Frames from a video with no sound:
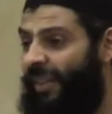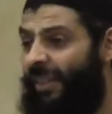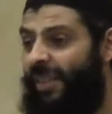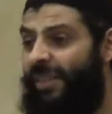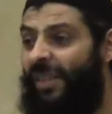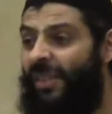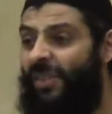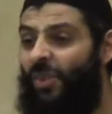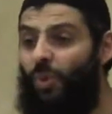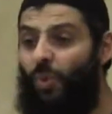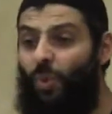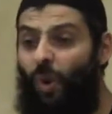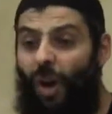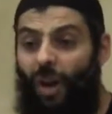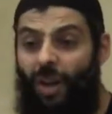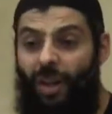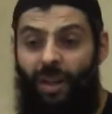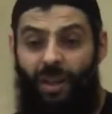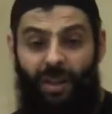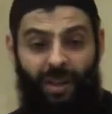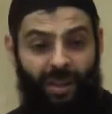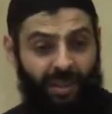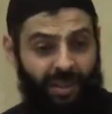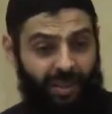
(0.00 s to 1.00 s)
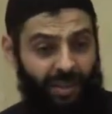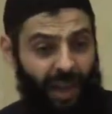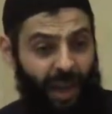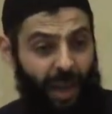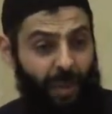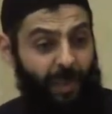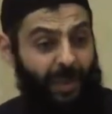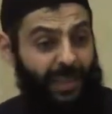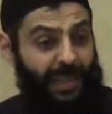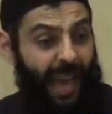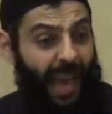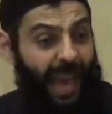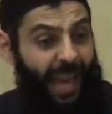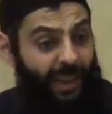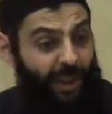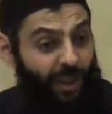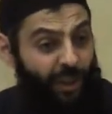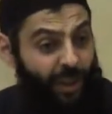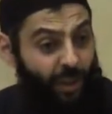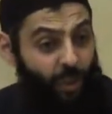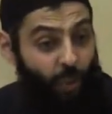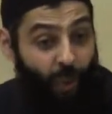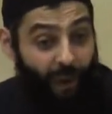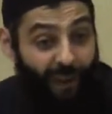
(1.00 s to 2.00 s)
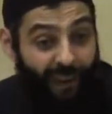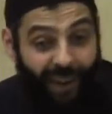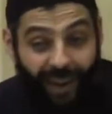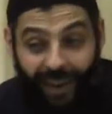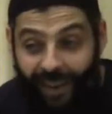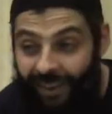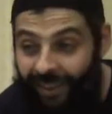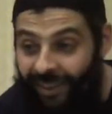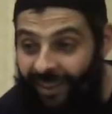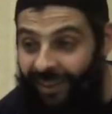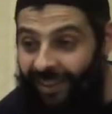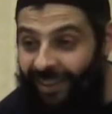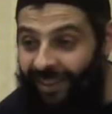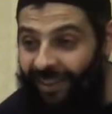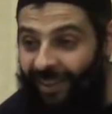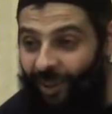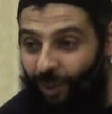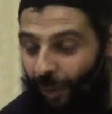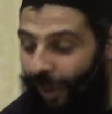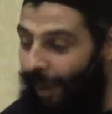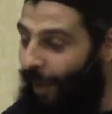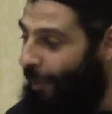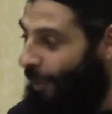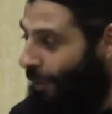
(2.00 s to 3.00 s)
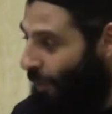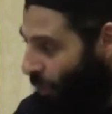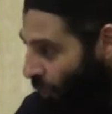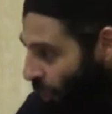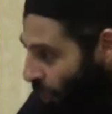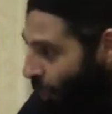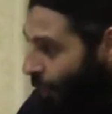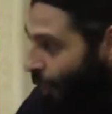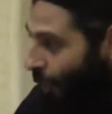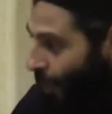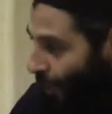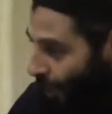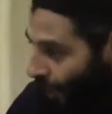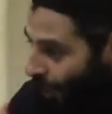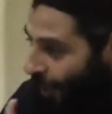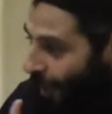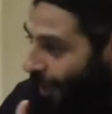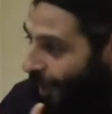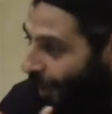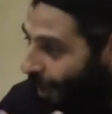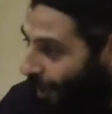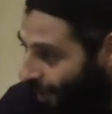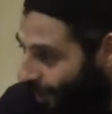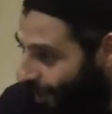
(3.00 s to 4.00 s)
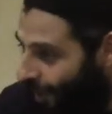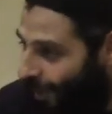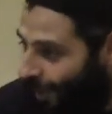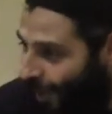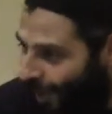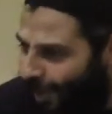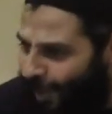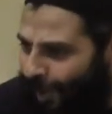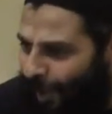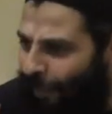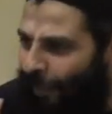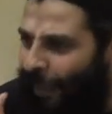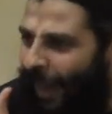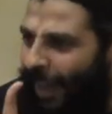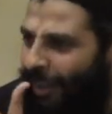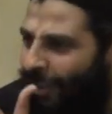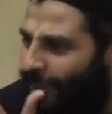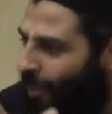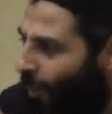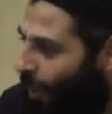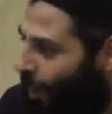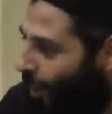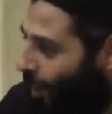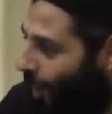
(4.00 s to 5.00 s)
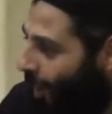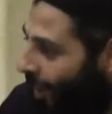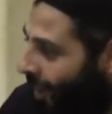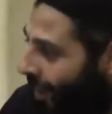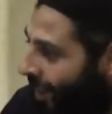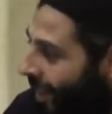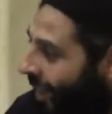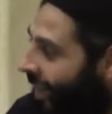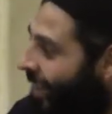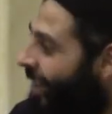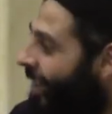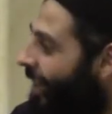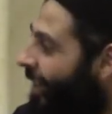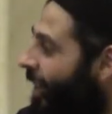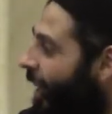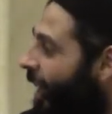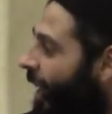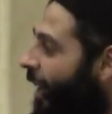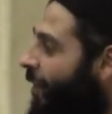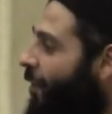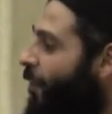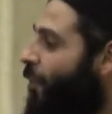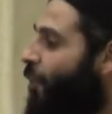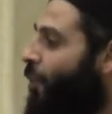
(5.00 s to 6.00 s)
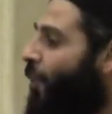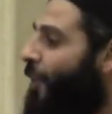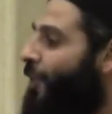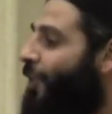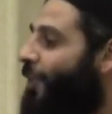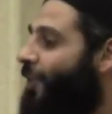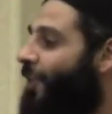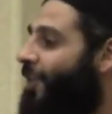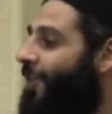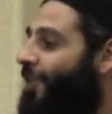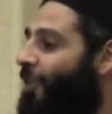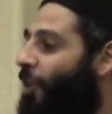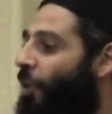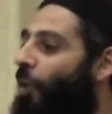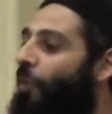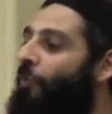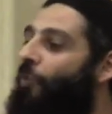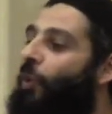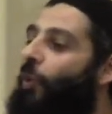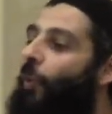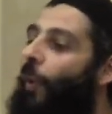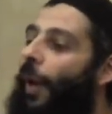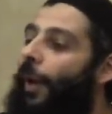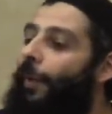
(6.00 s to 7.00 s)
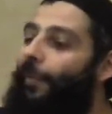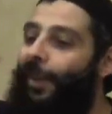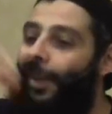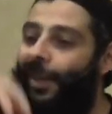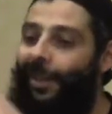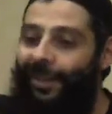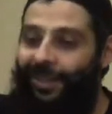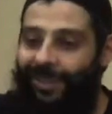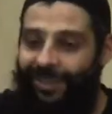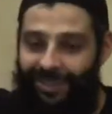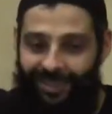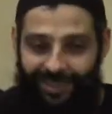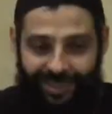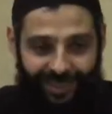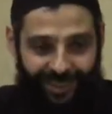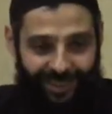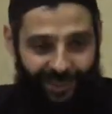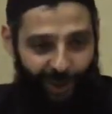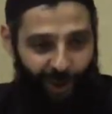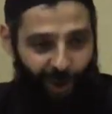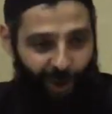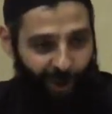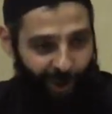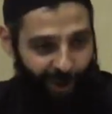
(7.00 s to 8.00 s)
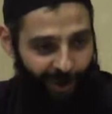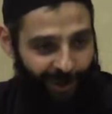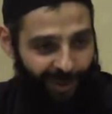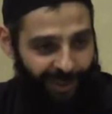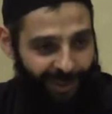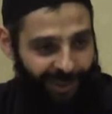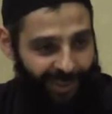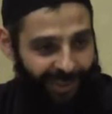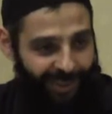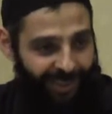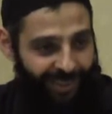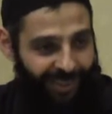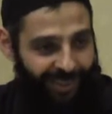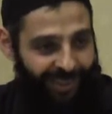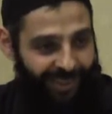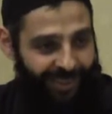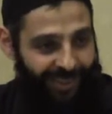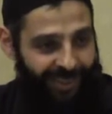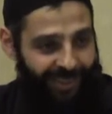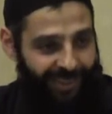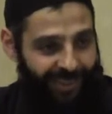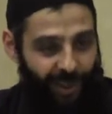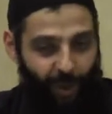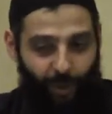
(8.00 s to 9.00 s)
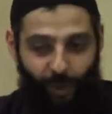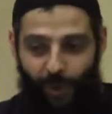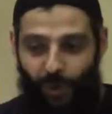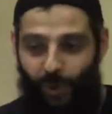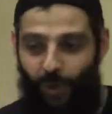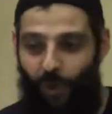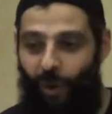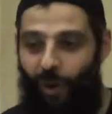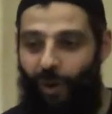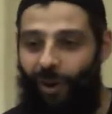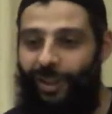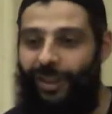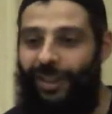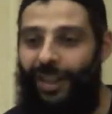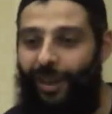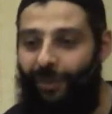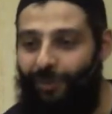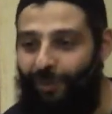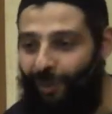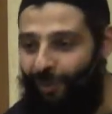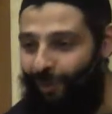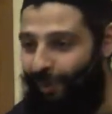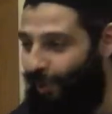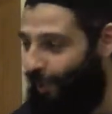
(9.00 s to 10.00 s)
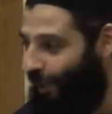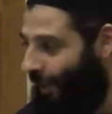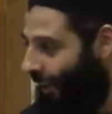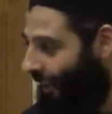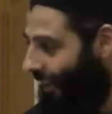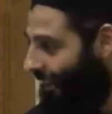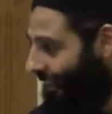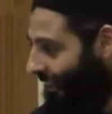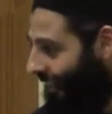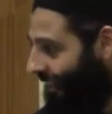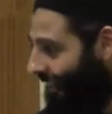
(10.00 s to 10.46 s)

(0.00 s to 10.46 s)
It is a struggle. I'm at agony. Why? Well, before you started the, the, the path to Allah, the nafs was overwhelming, the heart. There was no heart left, if you will.